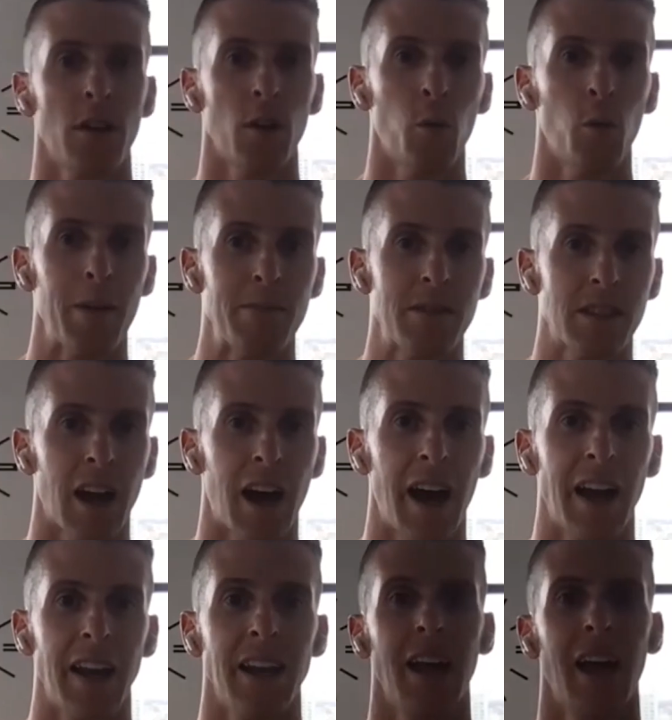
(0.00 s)
to the
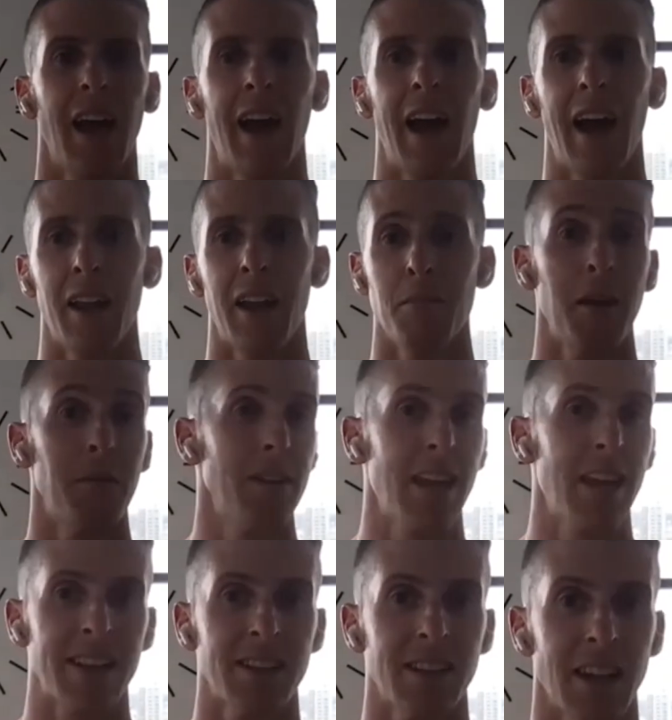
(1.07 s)
website, and maybe
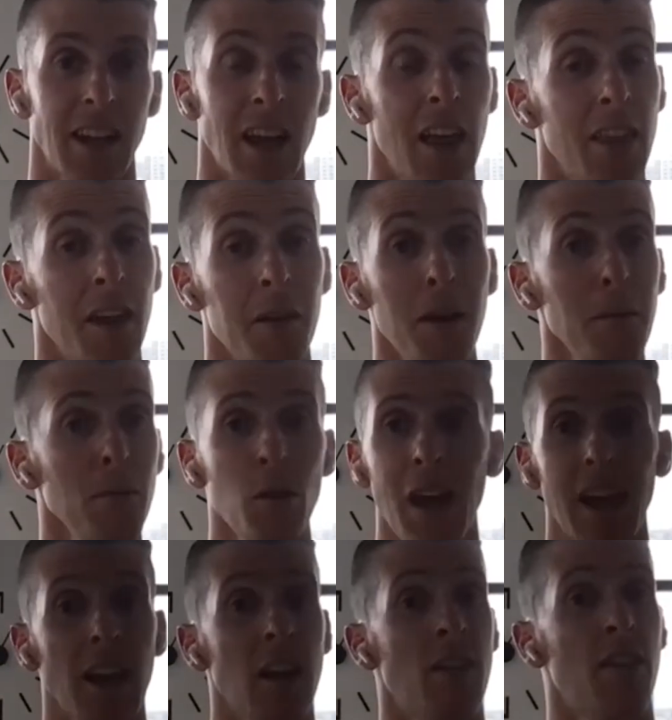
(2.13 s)
that's it. And then maybe you
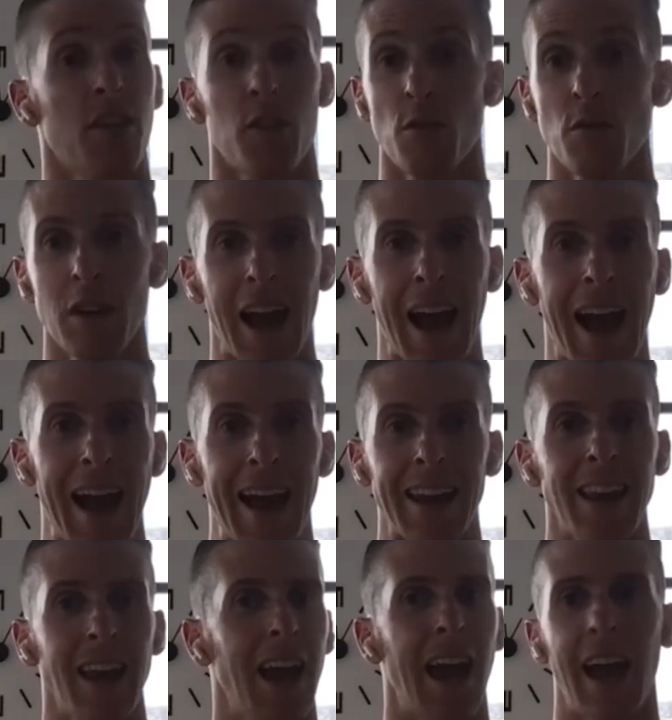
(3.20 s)
get a third ad
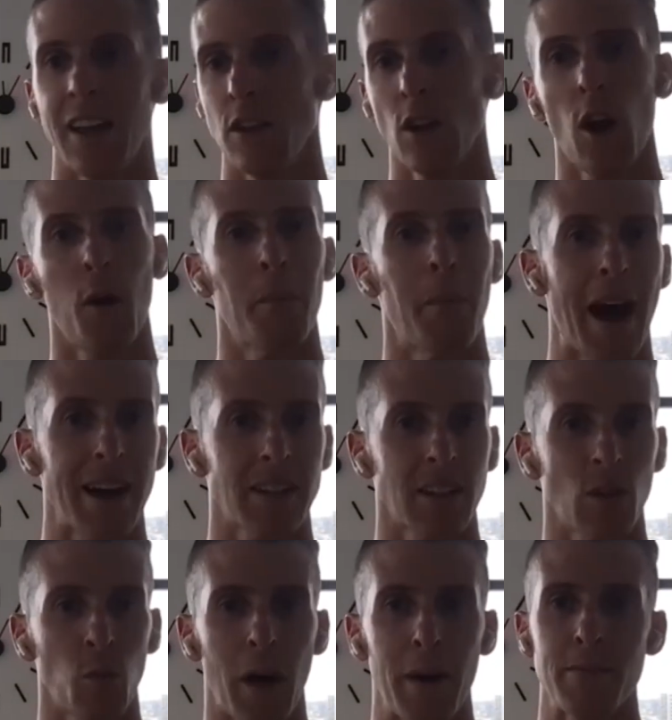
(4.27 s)
and you go back to
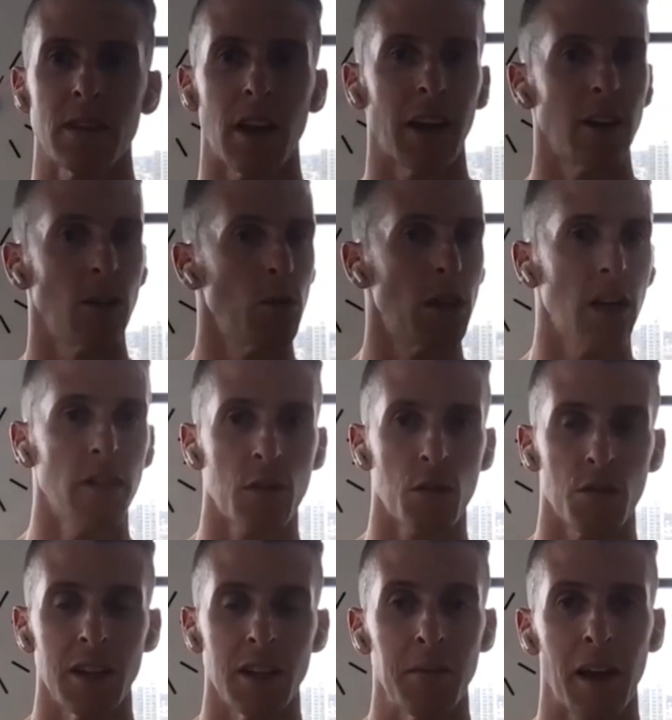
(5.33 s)
the website, you give
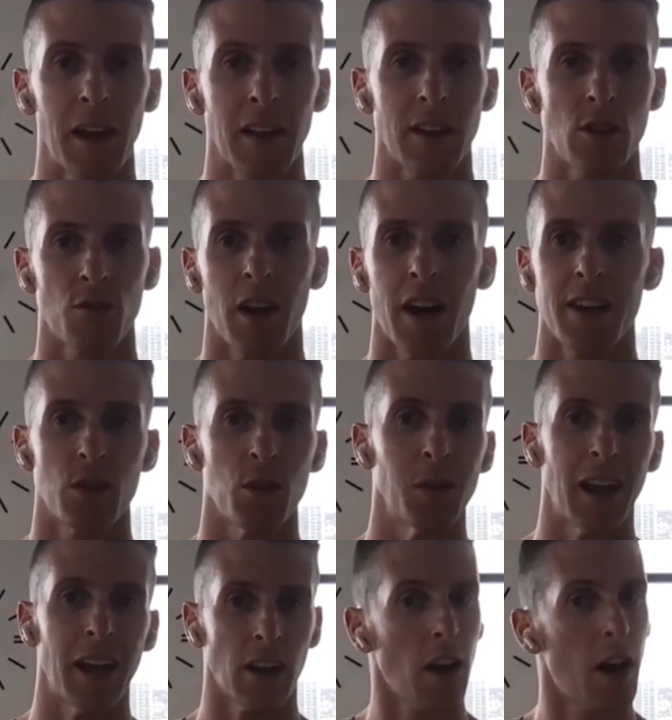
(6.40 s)
your email address, you
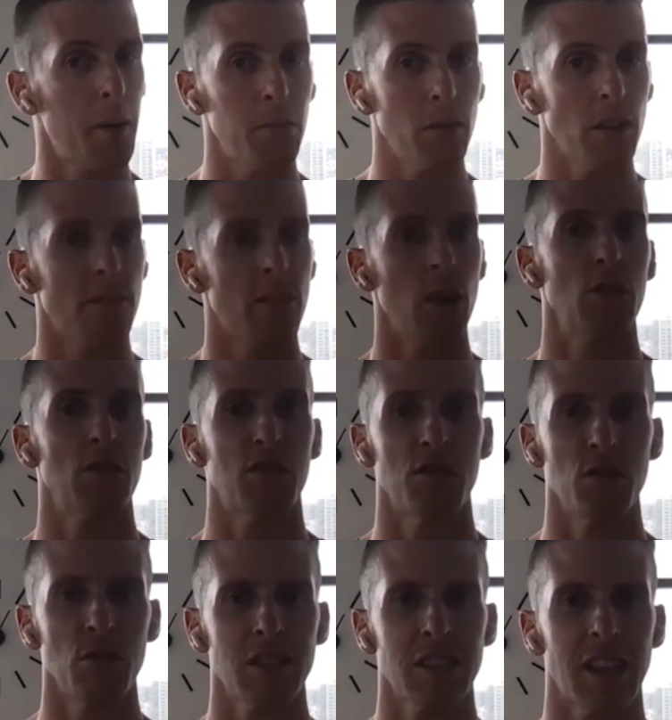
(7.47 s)
get a couple of those
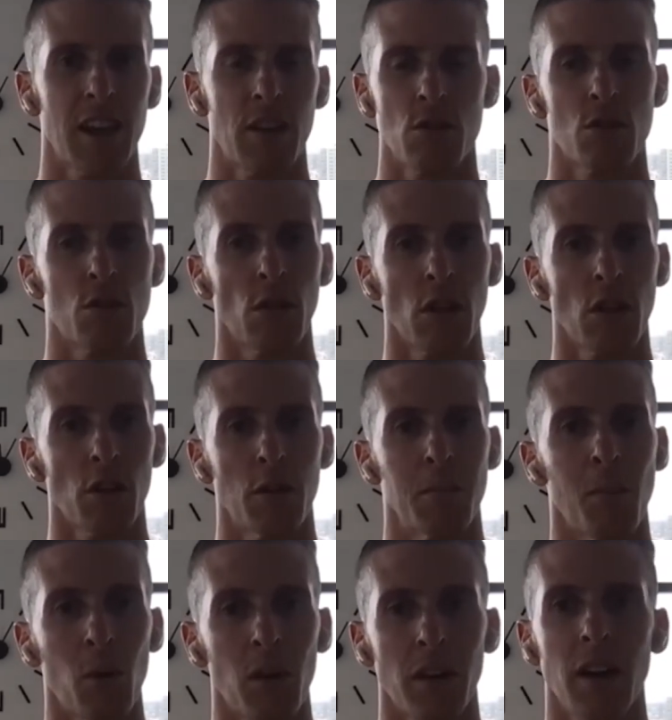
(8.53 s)
newsletters, you learn
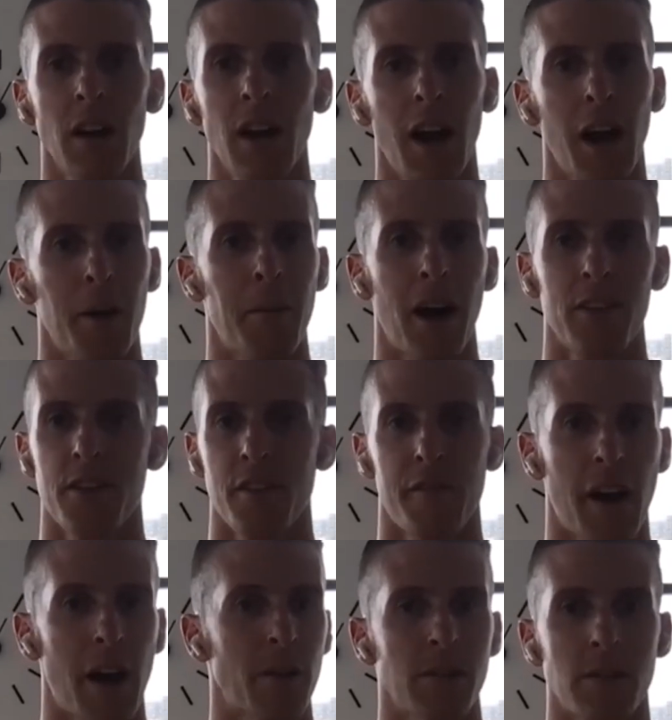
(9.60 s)
more about the
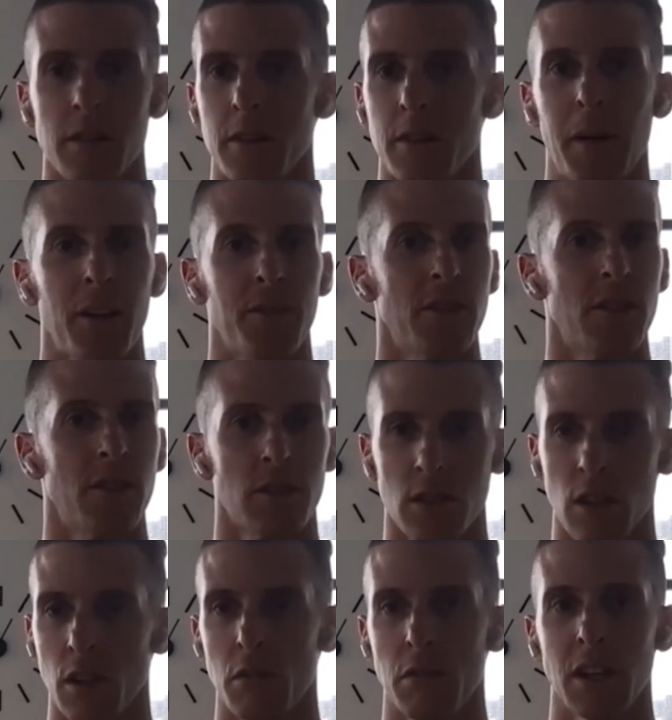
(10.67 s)
founder, about the
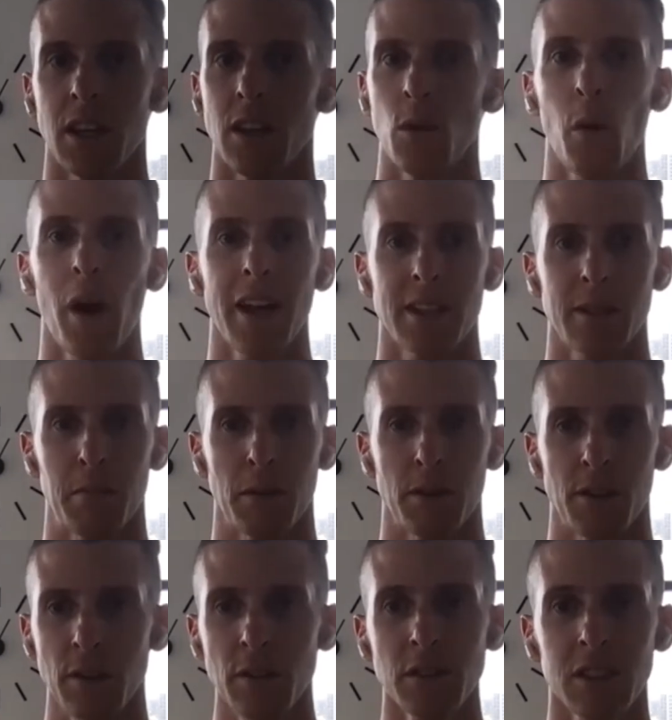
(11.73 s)
distillery, the way it's
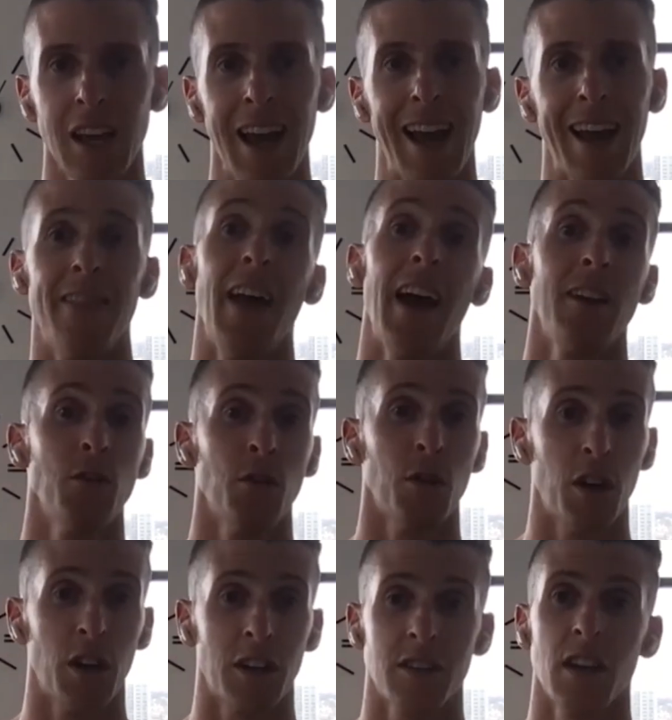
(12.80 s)
produced. Then you're
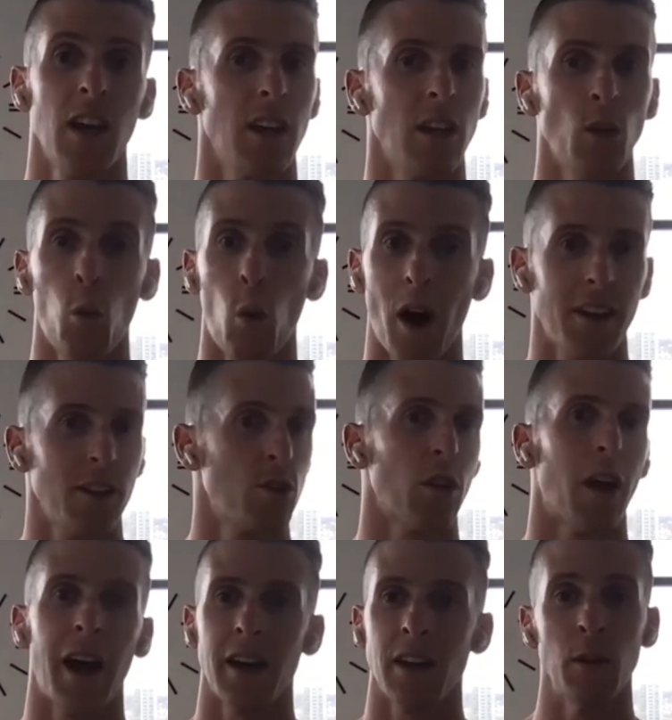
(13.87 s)
hooked. You want to
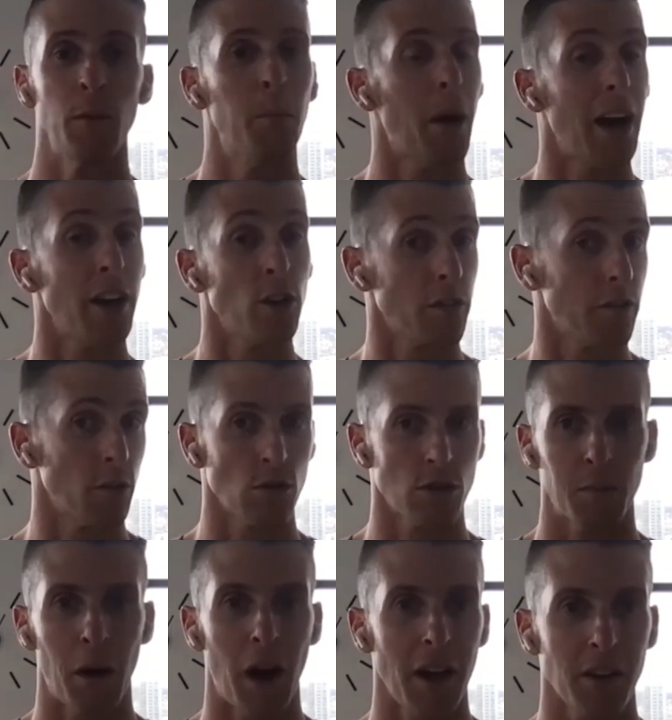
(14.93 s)
try it, you buy your
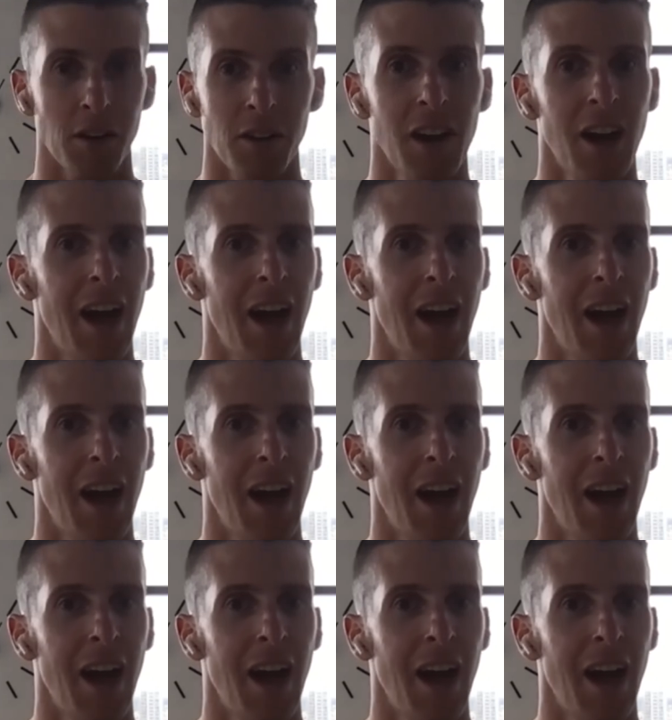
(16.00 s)
first bottle.